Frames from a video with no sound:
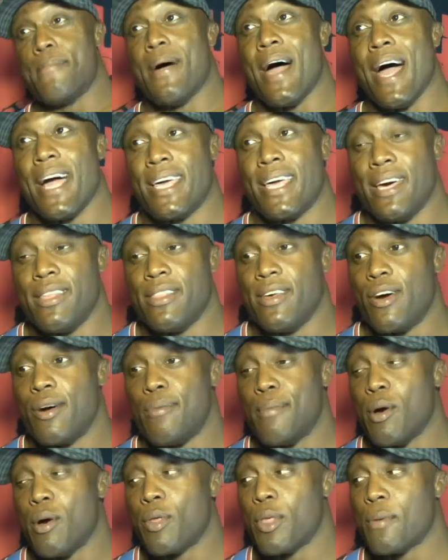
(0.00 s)
back in there. I
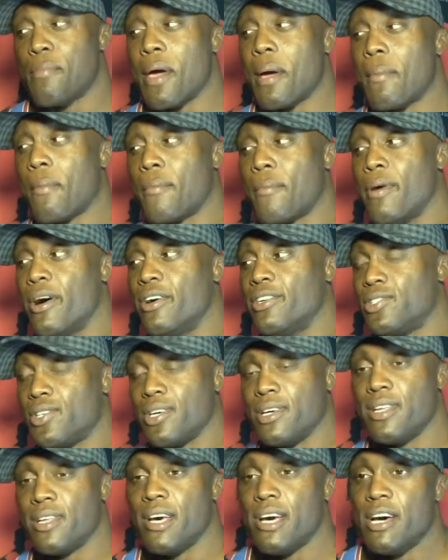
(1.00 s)
mean, with a big
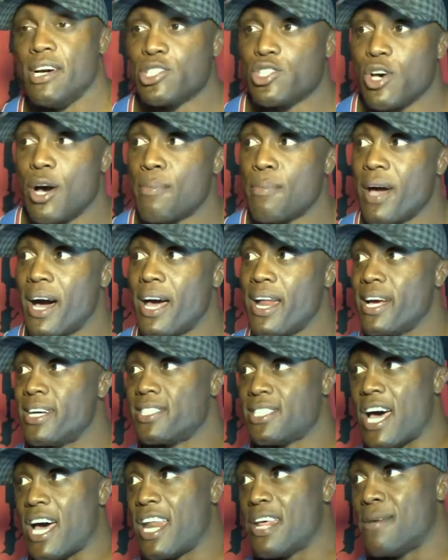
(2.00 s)
promotion, so I'm kind of
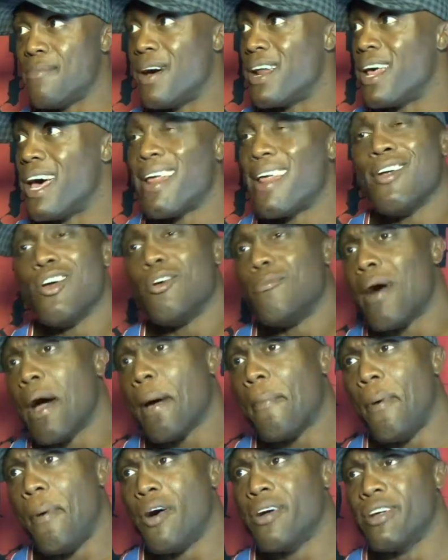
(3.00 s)
excited about it. I don't know my
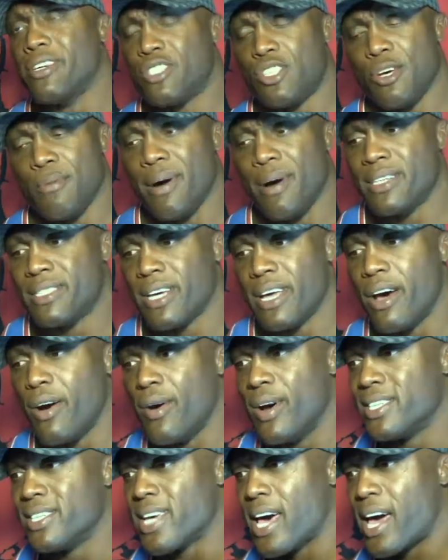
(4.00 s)
opponent too much. I know
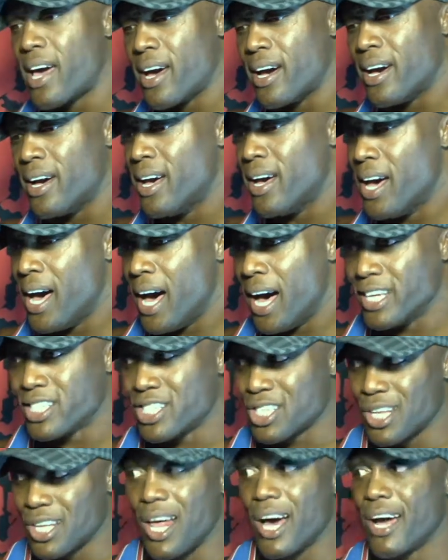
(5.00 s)
he's like a
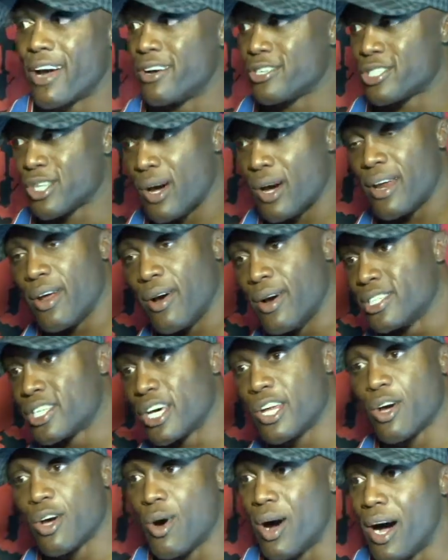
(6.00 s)
slugger, so I know he's
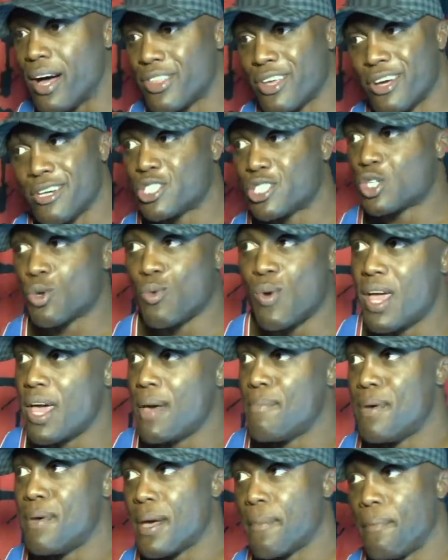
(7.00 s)
going to go out there
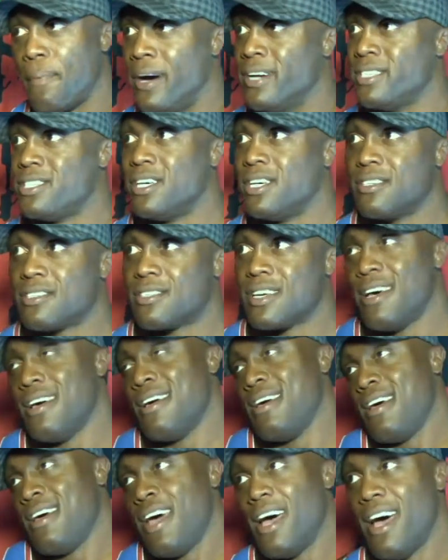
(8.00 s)
swinging big punches,
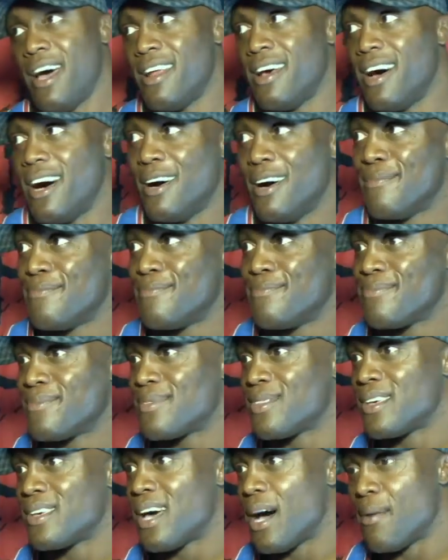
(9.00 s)
and I'm
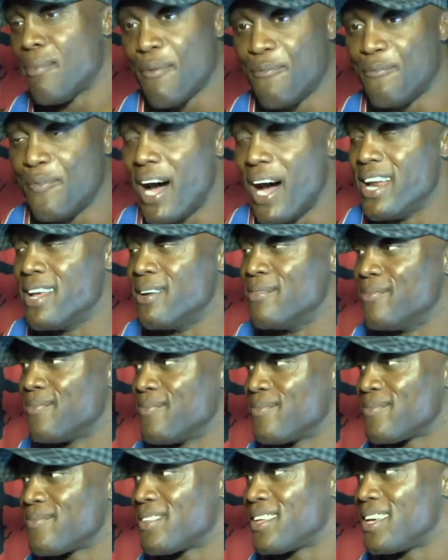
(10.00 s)
gonna fight him,
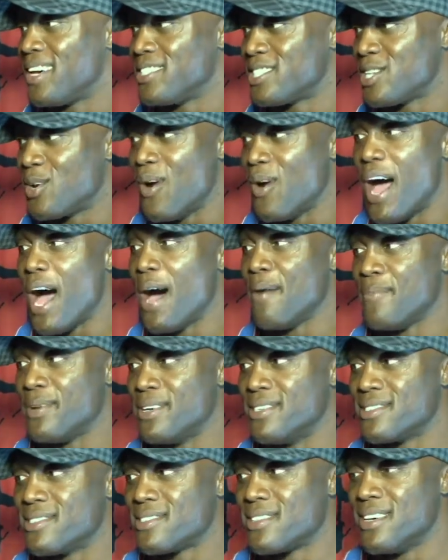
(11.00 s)
see what
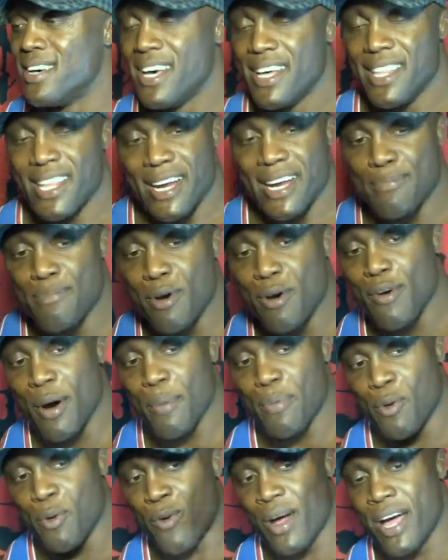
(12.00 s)
happens. Then move
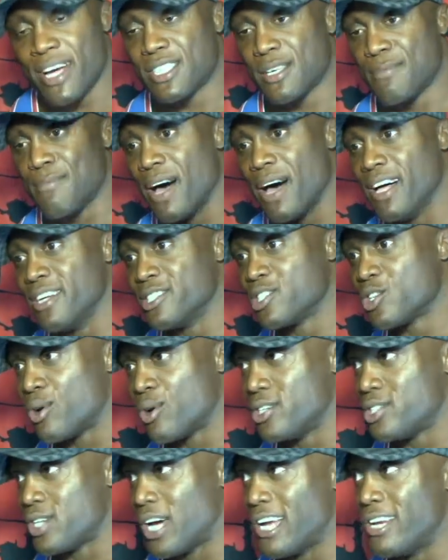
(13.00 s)
up the ranks of Bellator
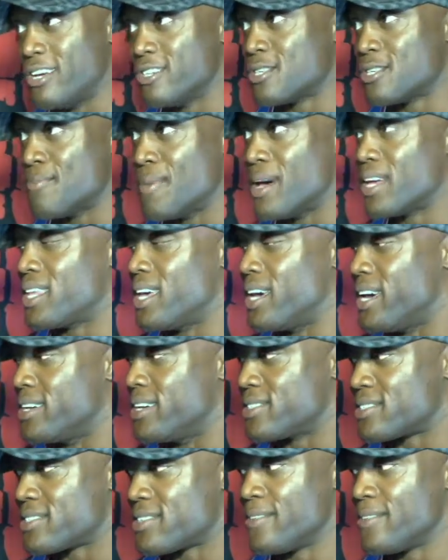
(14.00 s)
and try to do some big things.